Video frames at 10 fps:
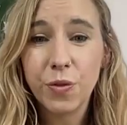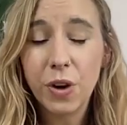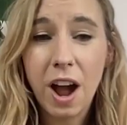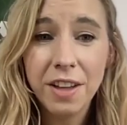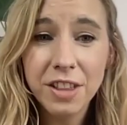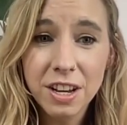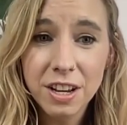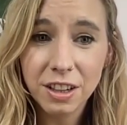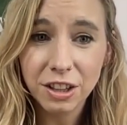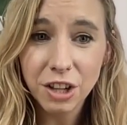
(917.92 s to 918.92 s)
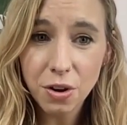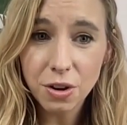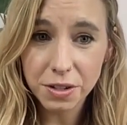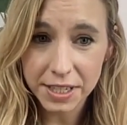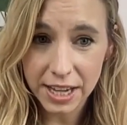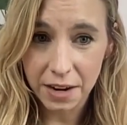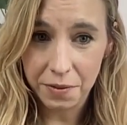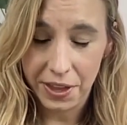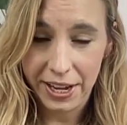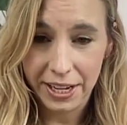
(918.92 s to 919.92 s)
For on the local side
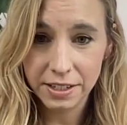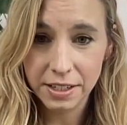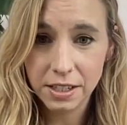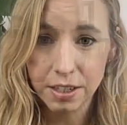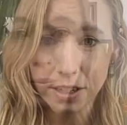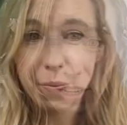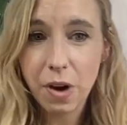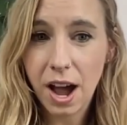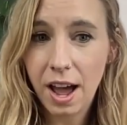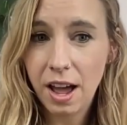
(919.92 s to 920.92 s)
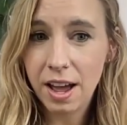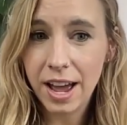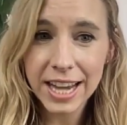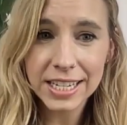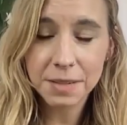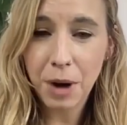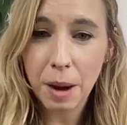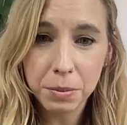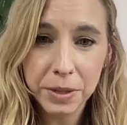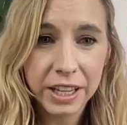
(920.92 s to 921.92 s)
of things, as
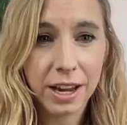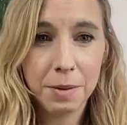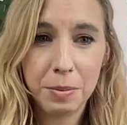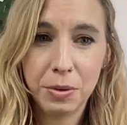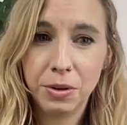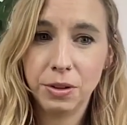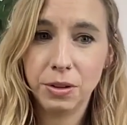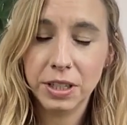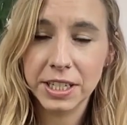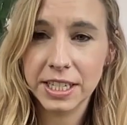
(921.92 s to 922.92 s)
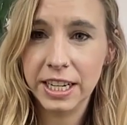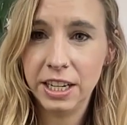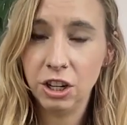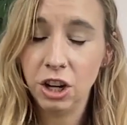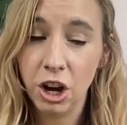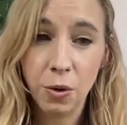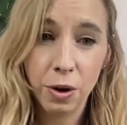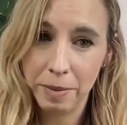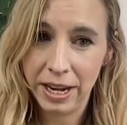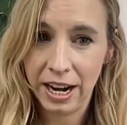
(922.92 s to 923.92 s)
probably a lot of people listening know
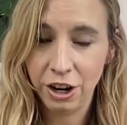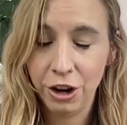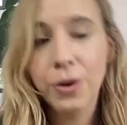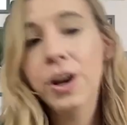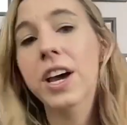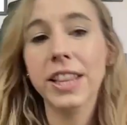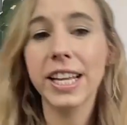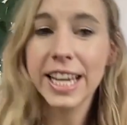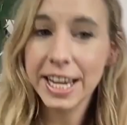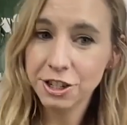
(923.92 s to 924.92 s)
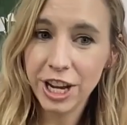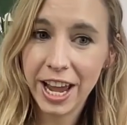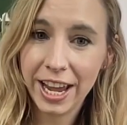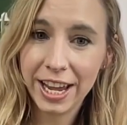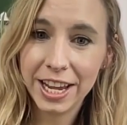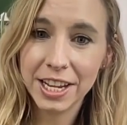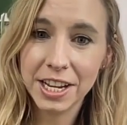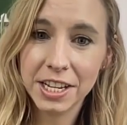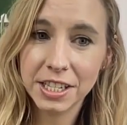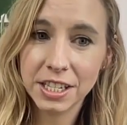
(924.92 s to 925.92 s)
or may not know, that the NGA
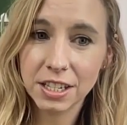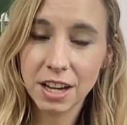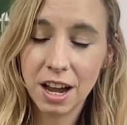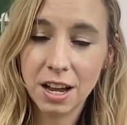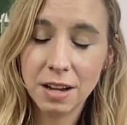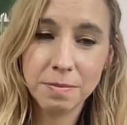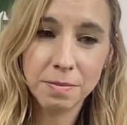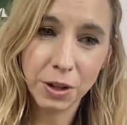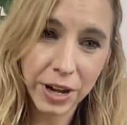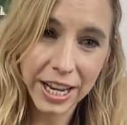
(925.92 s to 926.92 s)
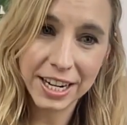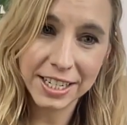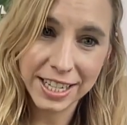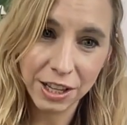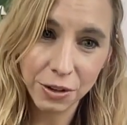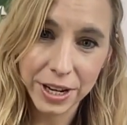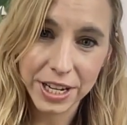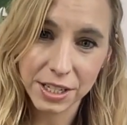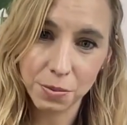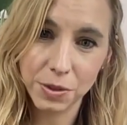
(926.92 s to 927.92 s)
is located in St.
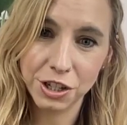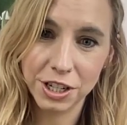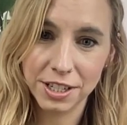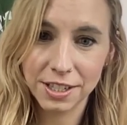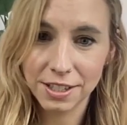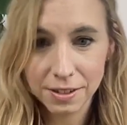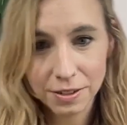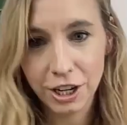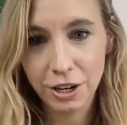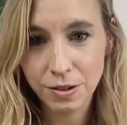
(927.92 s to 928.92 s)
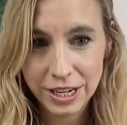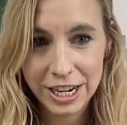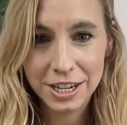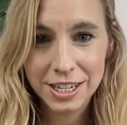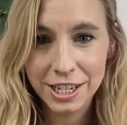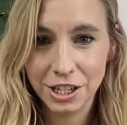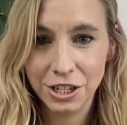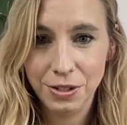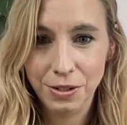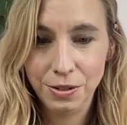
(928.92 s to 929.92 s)
Louis, which is, you know, near and dear
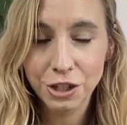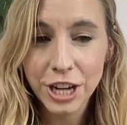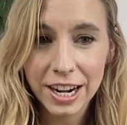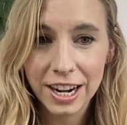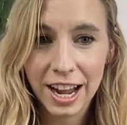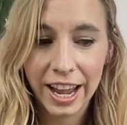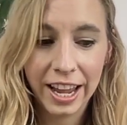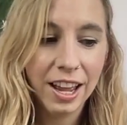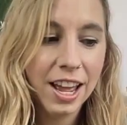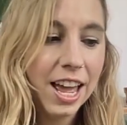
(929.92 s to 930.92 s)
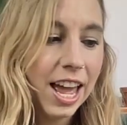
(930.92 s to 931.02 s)
to Shannon and I.